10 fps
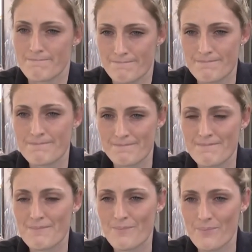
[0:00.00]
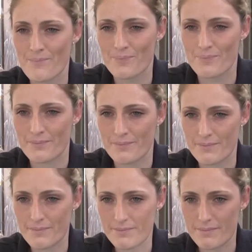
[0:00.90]
obviously you've got a Ziploc
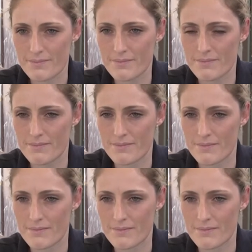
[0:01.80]
bag or something in the boot?